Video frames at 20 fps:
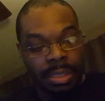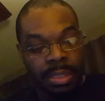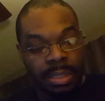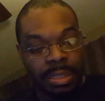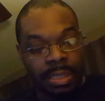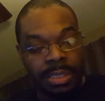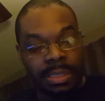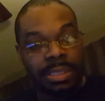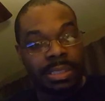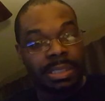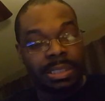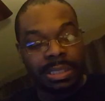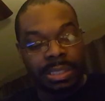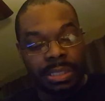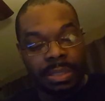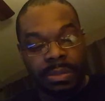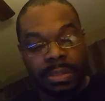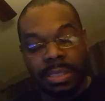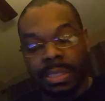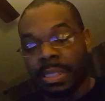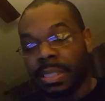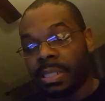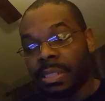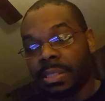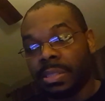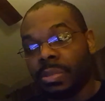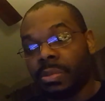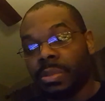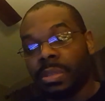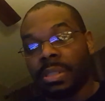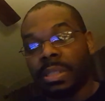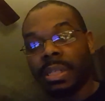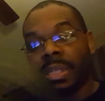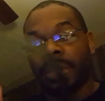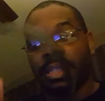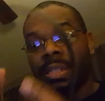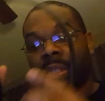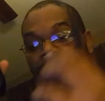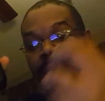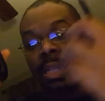let's just go ahead and get into it.
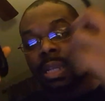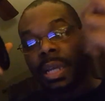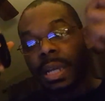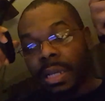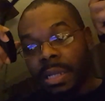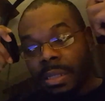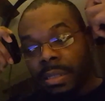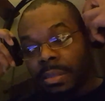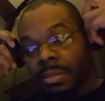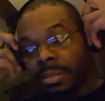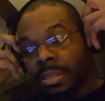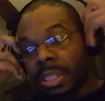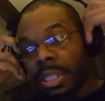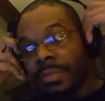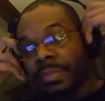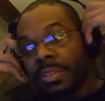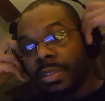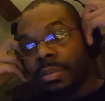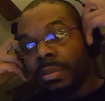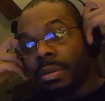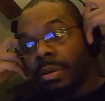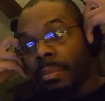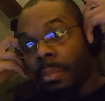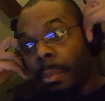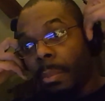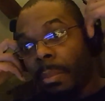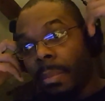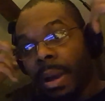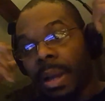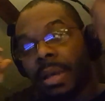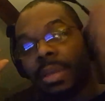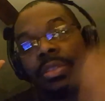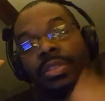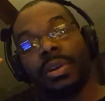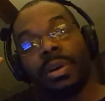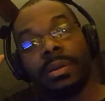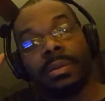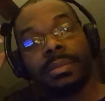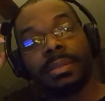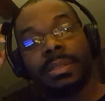And then I'll give you my
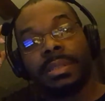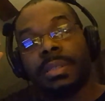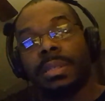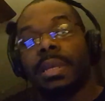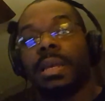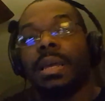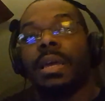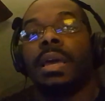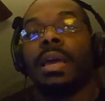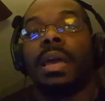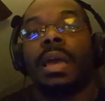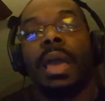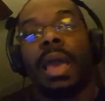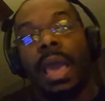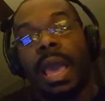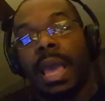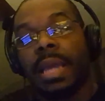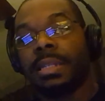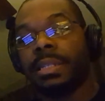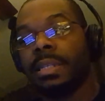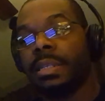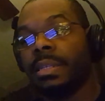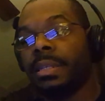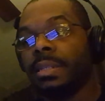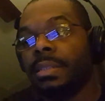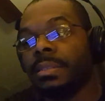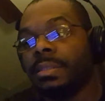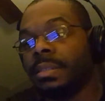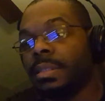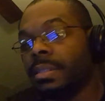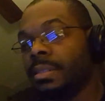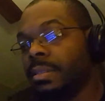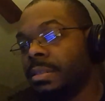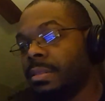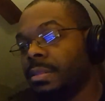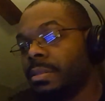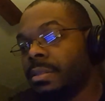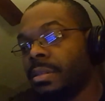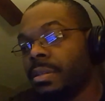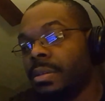thoughts at the end.
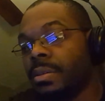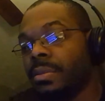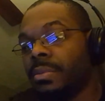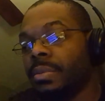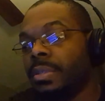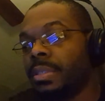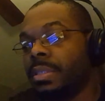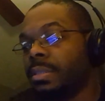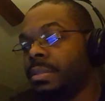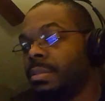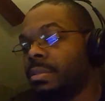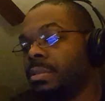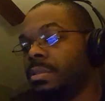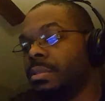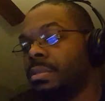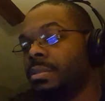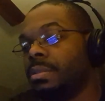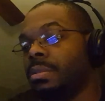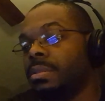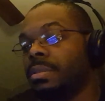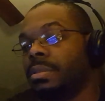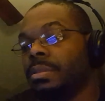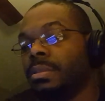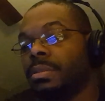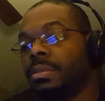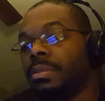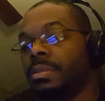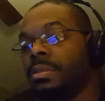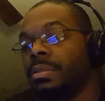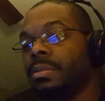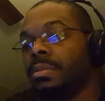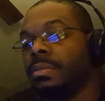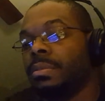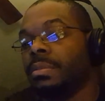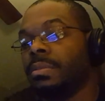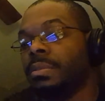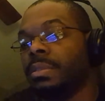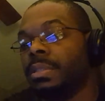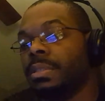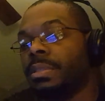Alright.
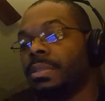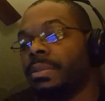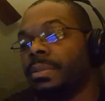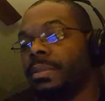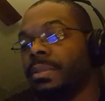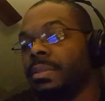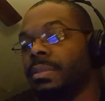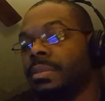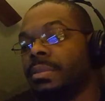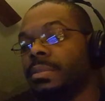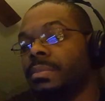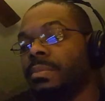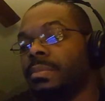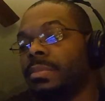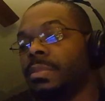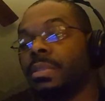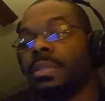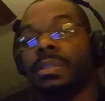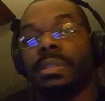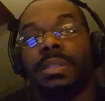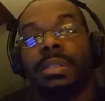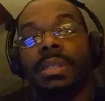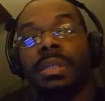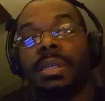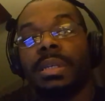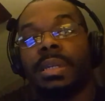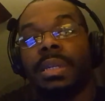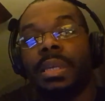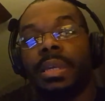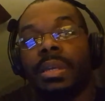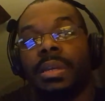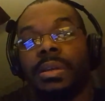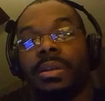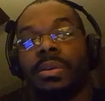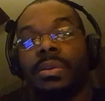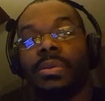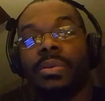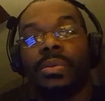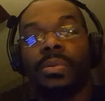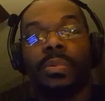Let me turn it up. Right.
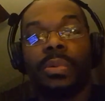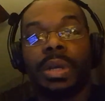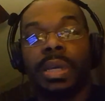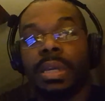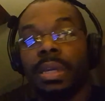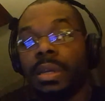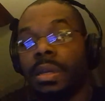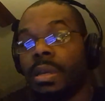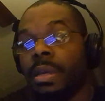Here we